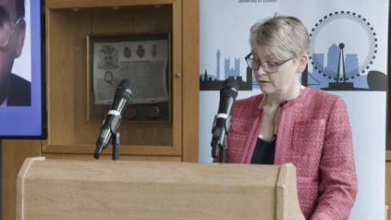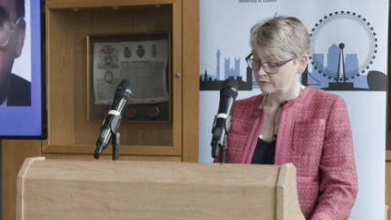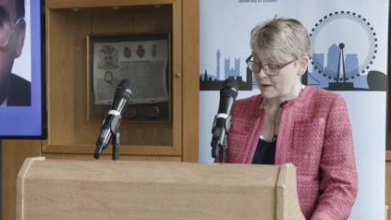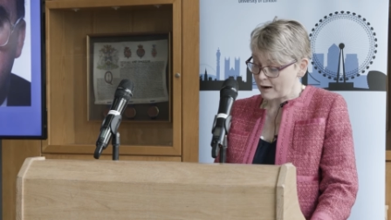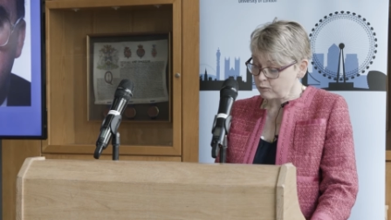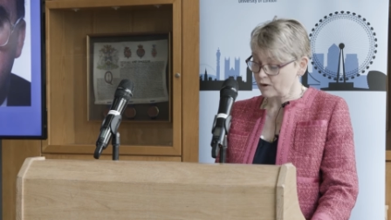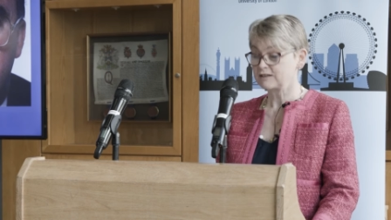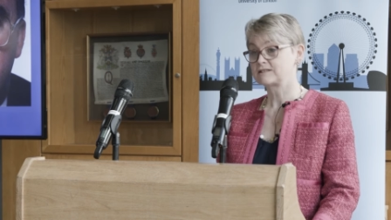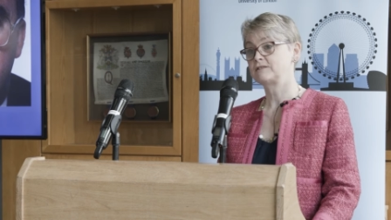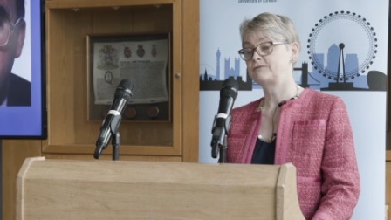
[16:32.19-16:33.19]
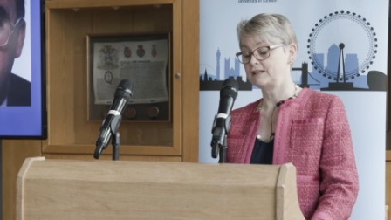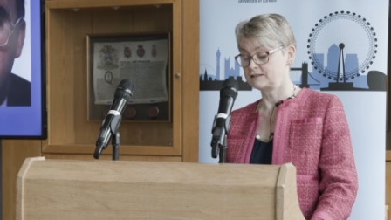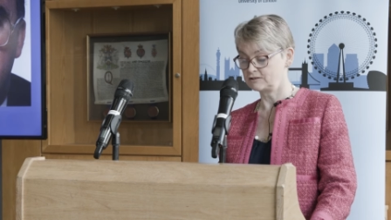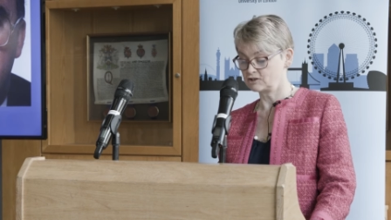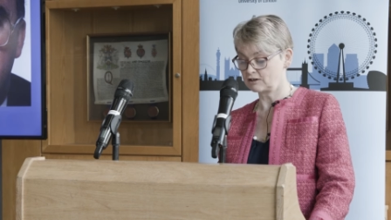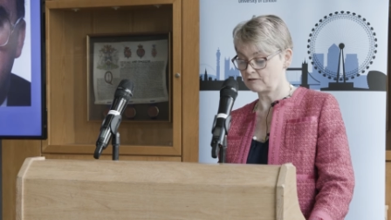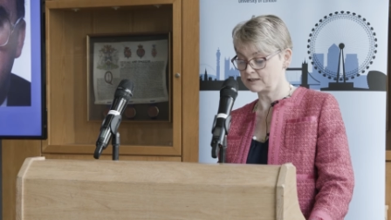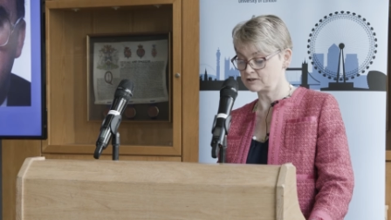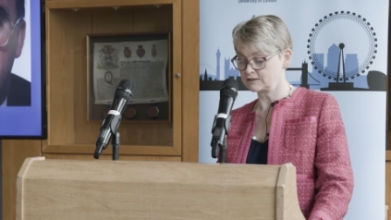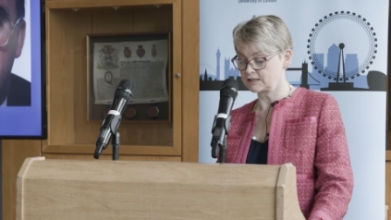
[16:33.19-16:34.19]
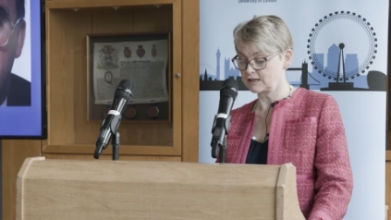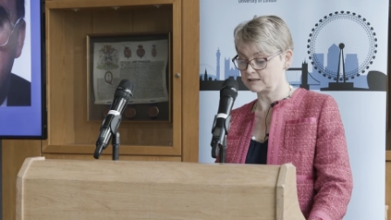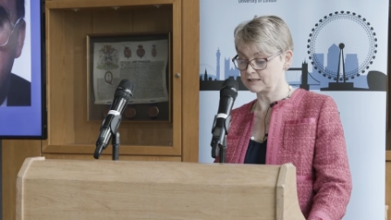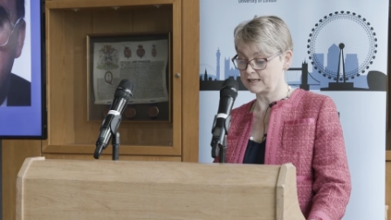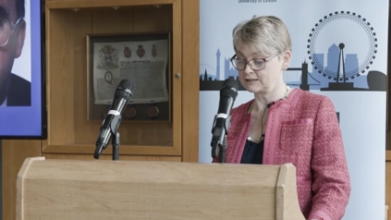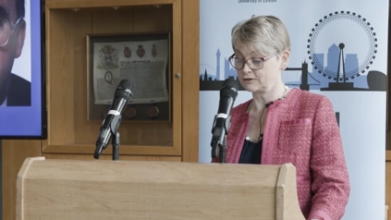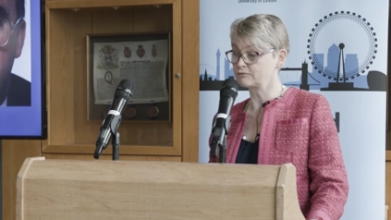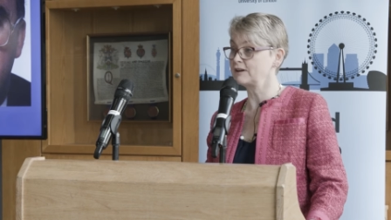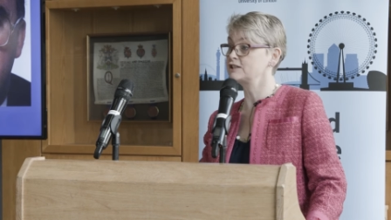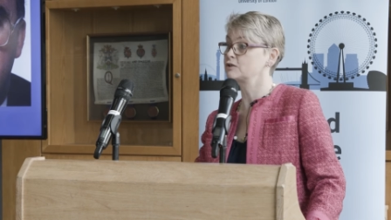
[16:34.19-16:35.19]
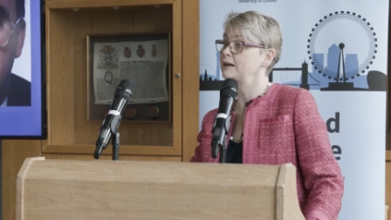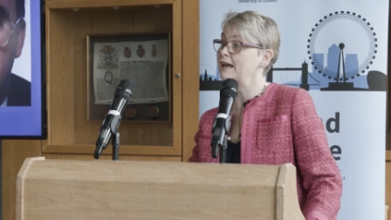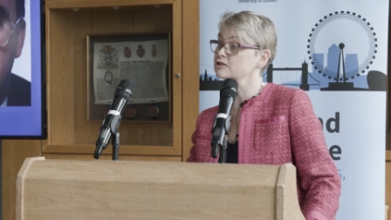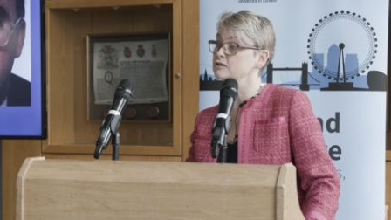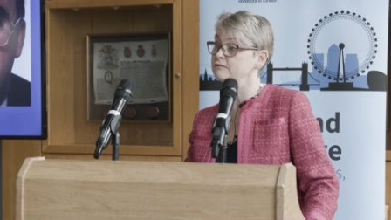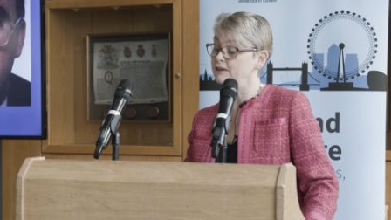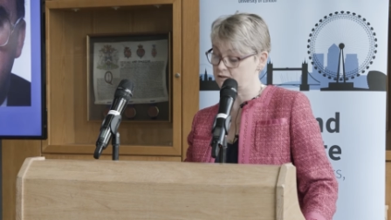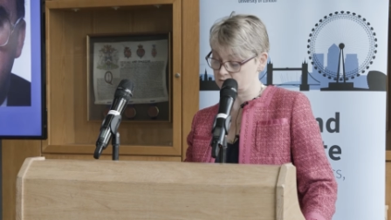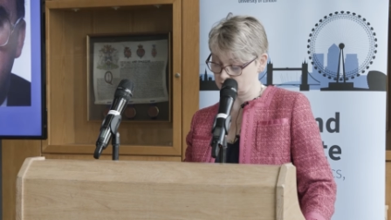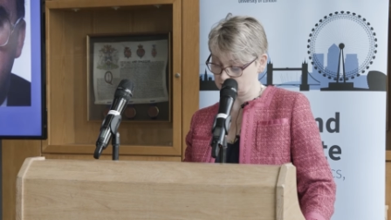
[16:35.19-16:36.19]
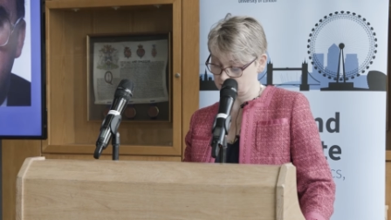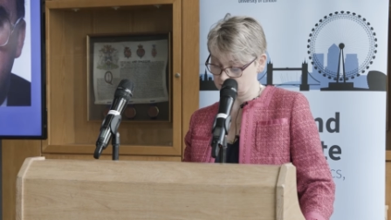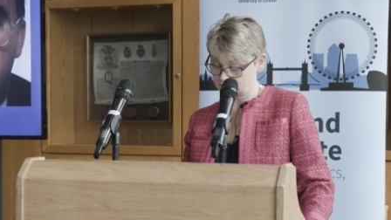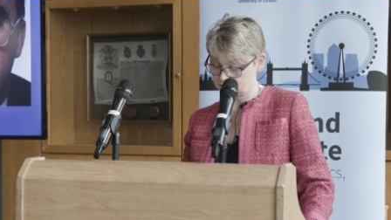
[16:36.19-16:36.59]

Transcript: from our worst defeat in generations in 1983 to election victory